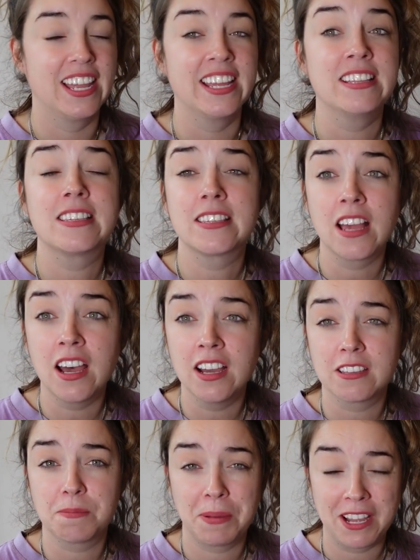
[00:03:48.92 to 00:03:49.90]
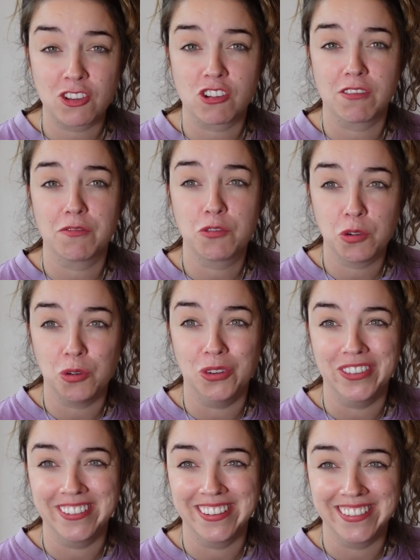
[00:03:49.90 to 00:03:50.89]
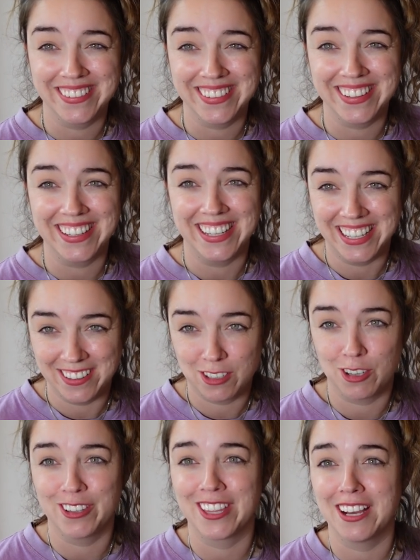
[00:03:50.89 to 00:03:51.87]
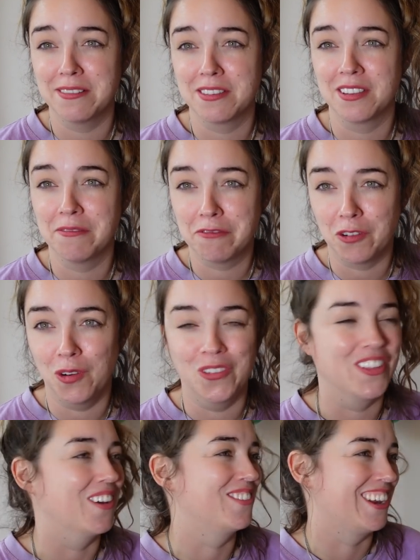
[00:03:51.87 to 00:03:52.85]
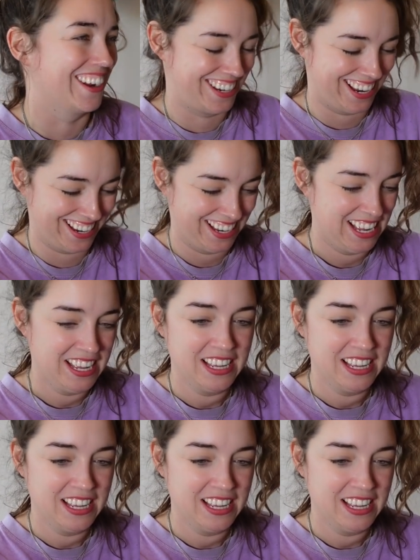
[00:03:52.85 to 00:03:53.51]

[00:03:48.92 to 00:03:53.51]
Yeah. Insert picture of Dawn in 2004. No, I'm joking.